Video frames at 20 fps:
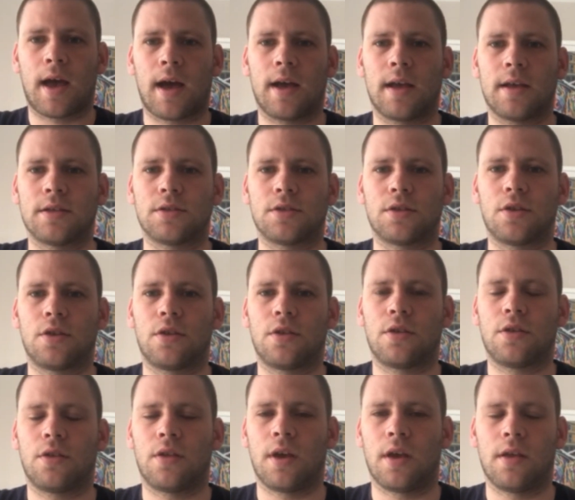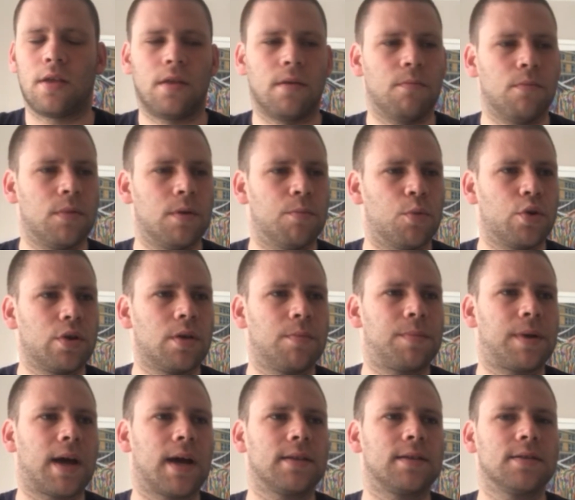as the more you
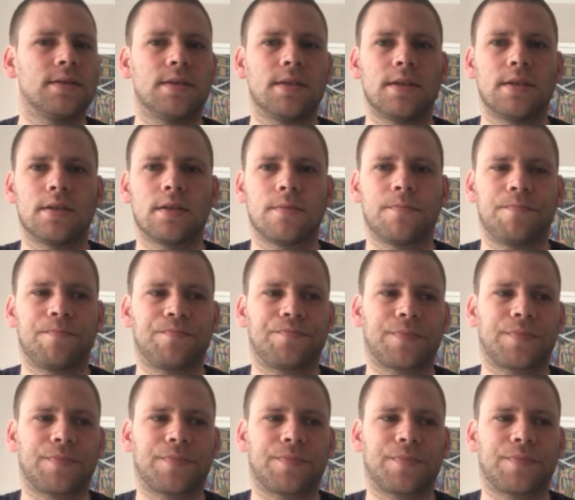practice these,